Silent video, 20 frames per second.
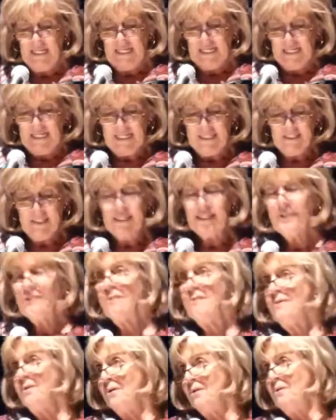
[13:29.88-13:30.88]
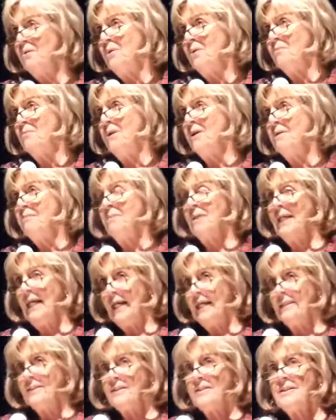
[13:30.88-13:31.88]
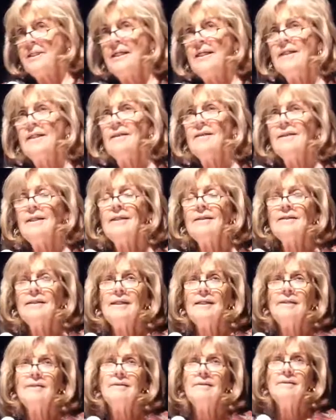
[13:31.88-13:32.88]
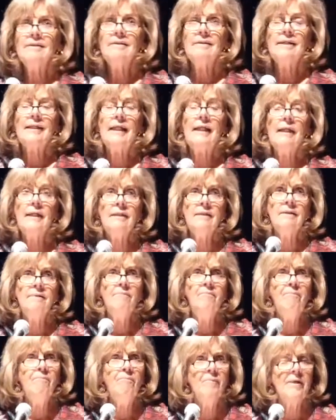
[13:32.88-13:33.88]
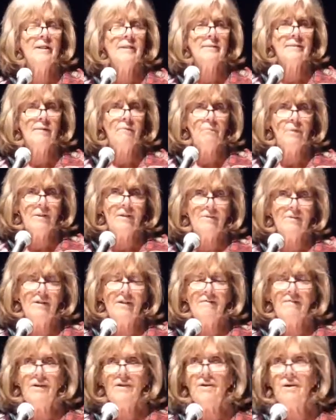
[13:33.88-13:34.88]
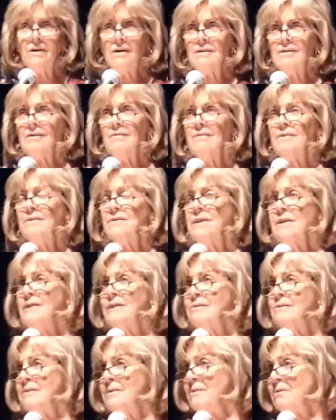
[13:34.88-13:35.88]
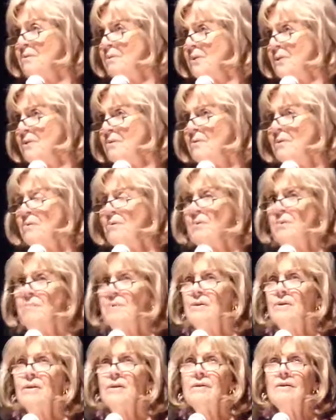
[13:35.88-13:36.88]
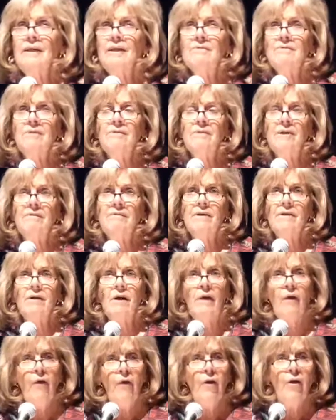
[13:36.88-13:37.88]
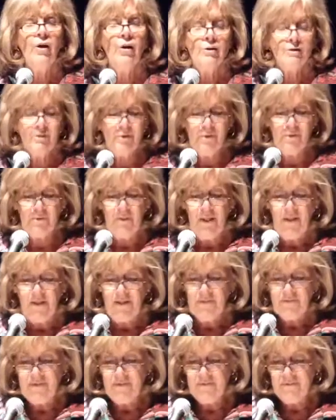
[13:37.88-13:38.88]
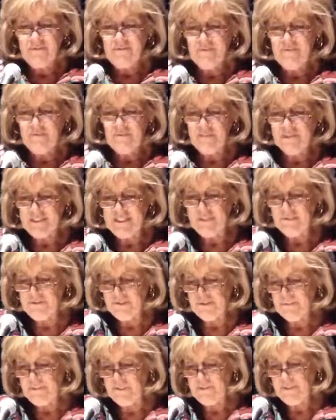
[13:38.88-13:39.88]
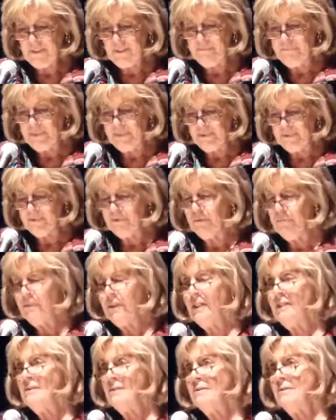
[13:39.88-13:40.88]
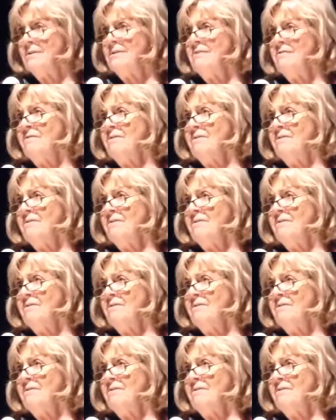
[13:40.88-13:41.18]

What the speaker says: And as you know, women have been agitating lately in the kingdom because they want to drive a car. They're the only country in the world where women are not allowed to drive a car. So the redoubtable Kamil Suki stood in